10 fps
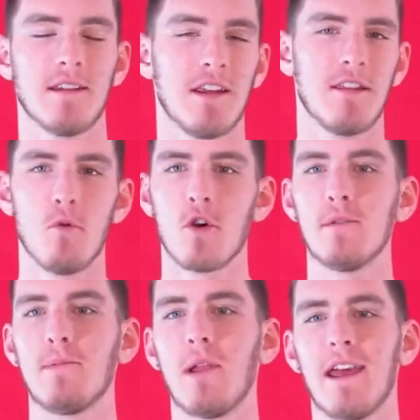And the more
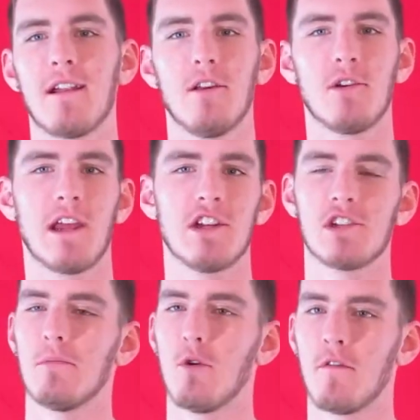you play at a
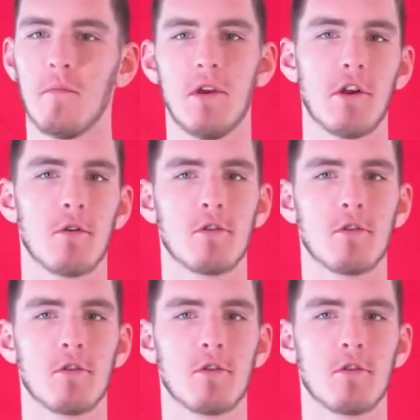location, the more familiar